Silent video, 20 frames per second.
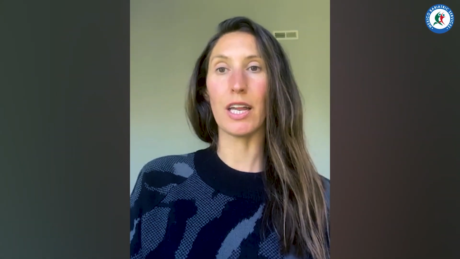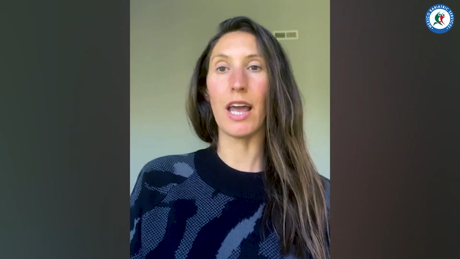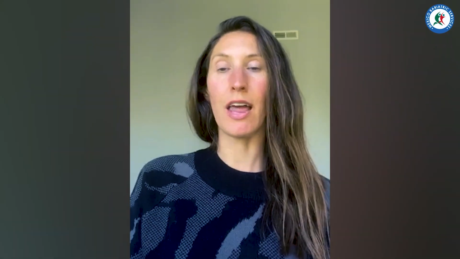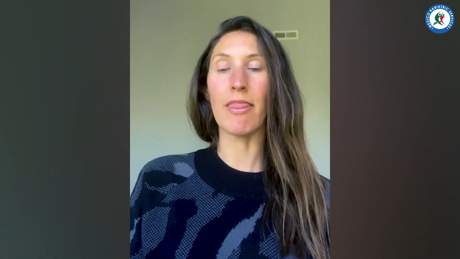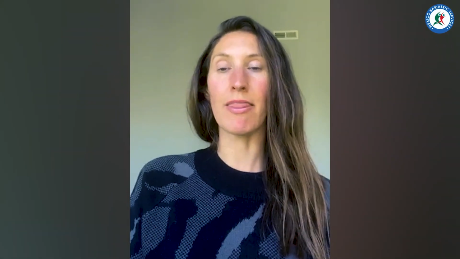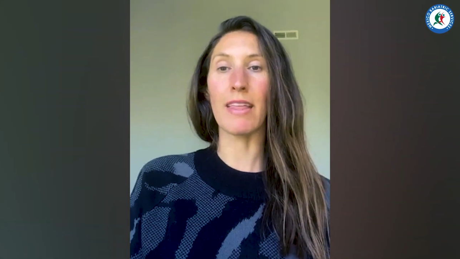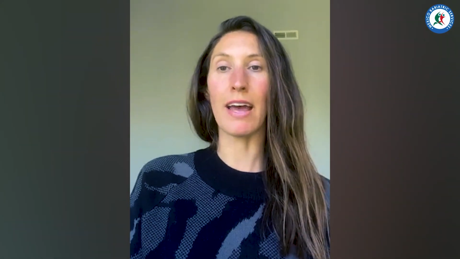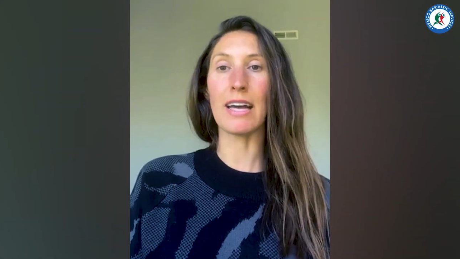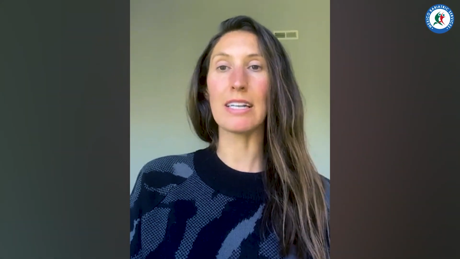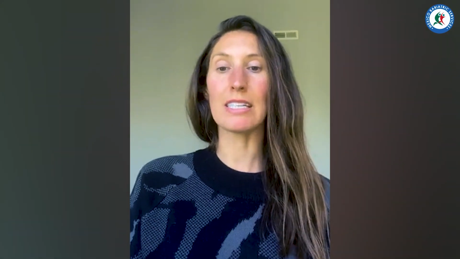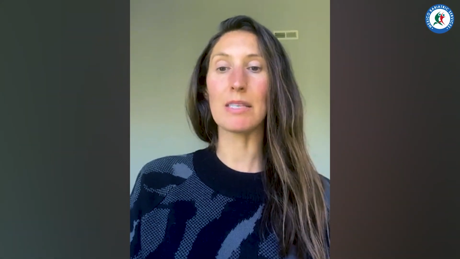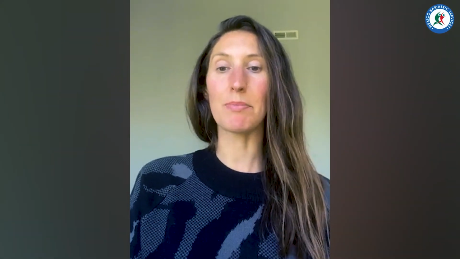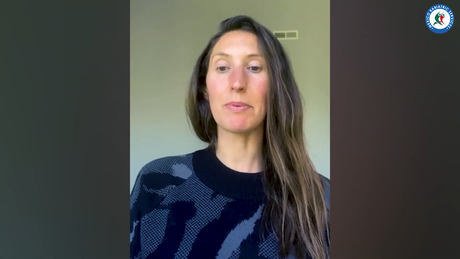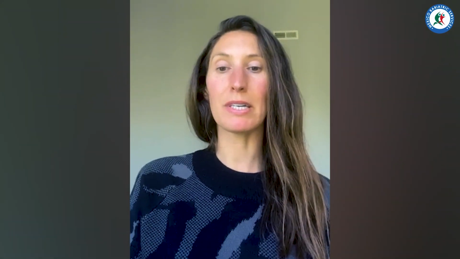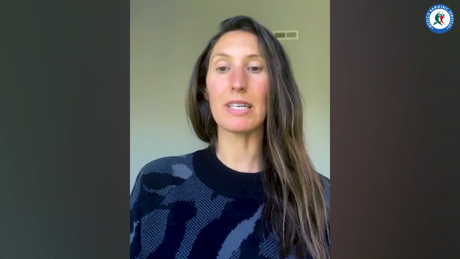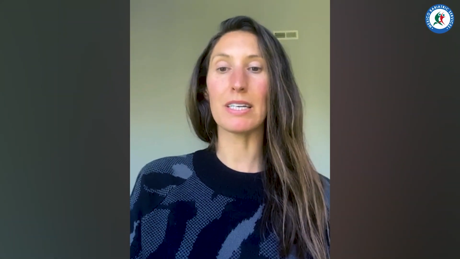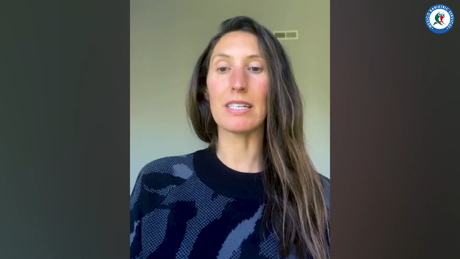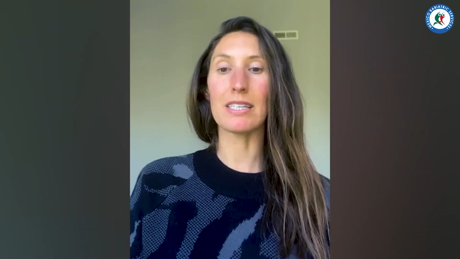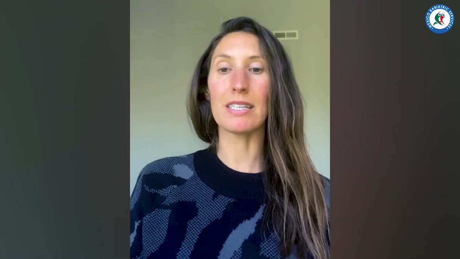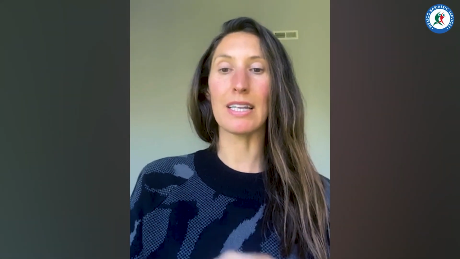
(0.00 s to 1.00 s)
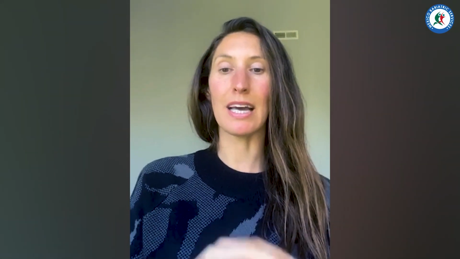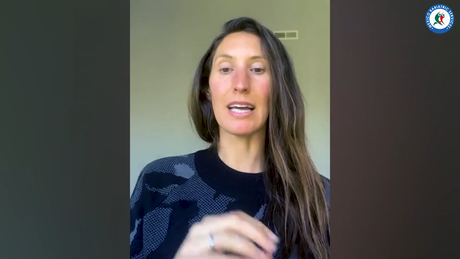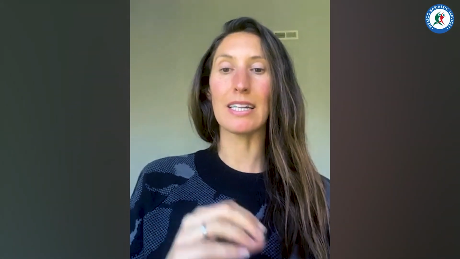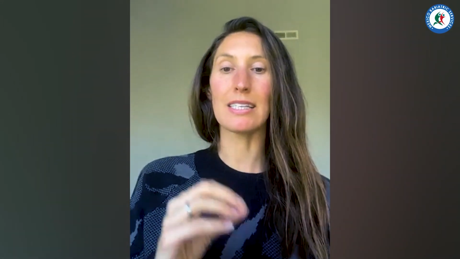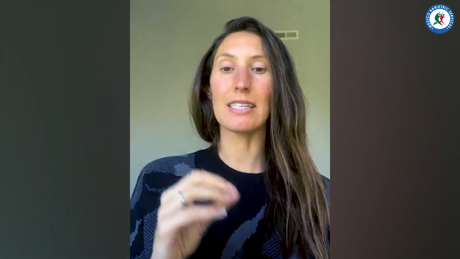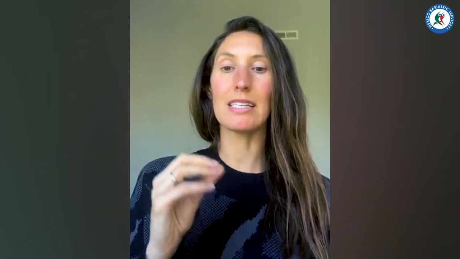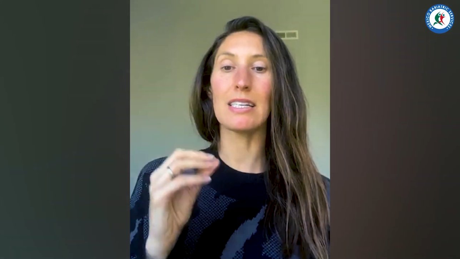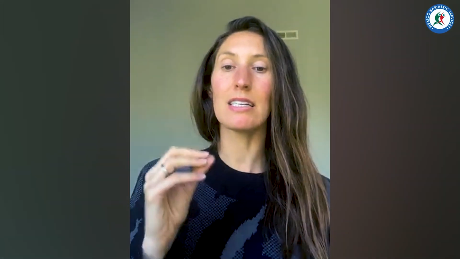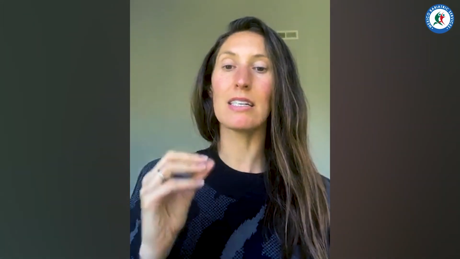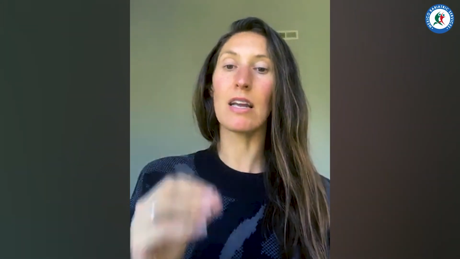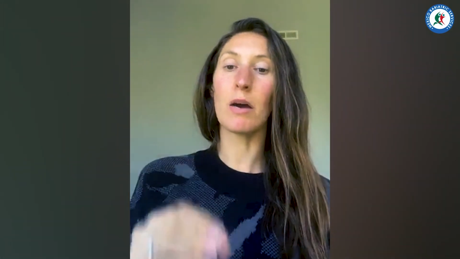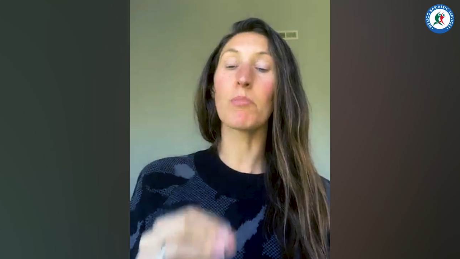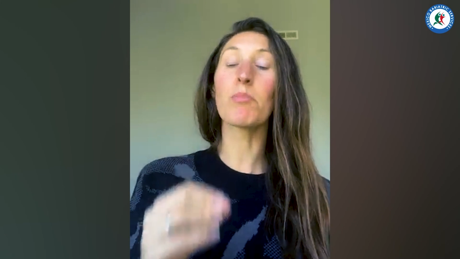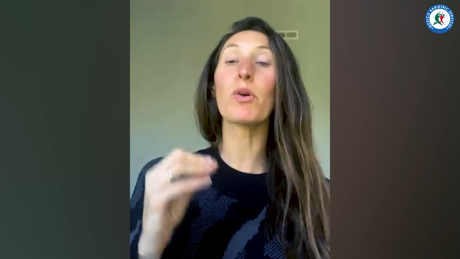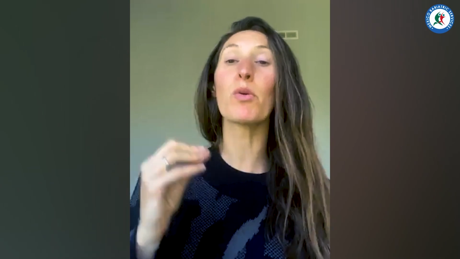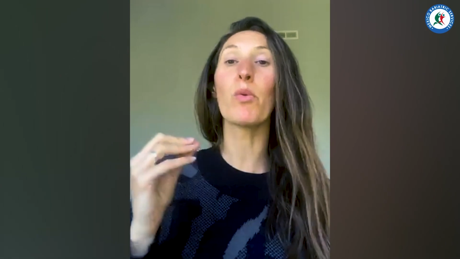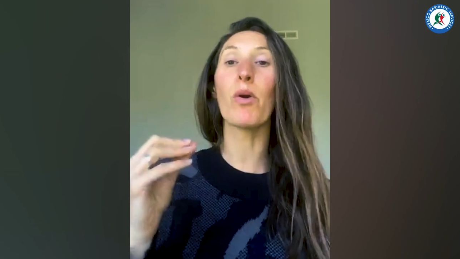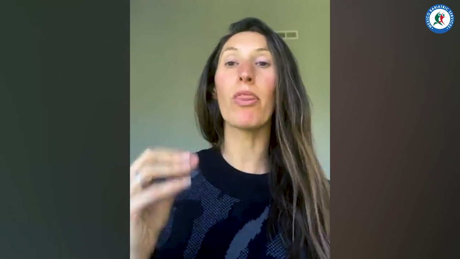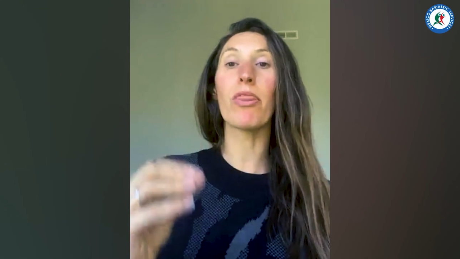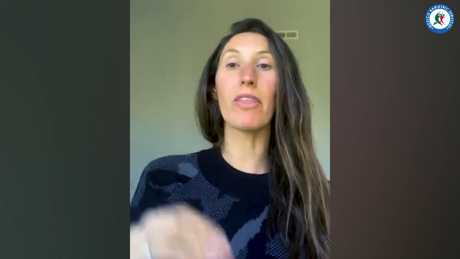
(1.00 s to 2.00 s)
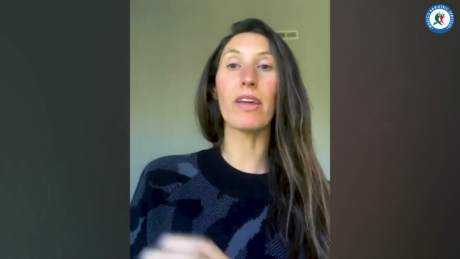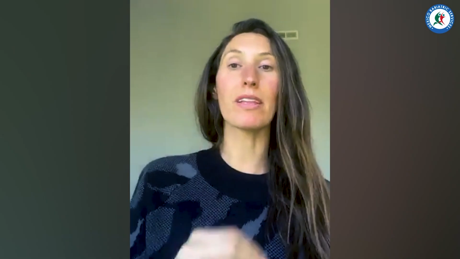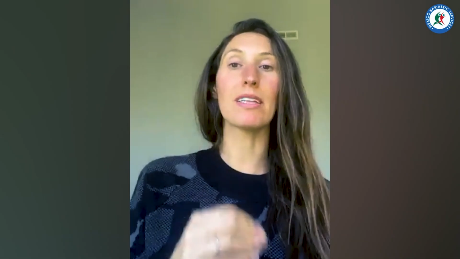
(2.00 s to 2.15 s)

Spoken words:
And that's because that's the number one thing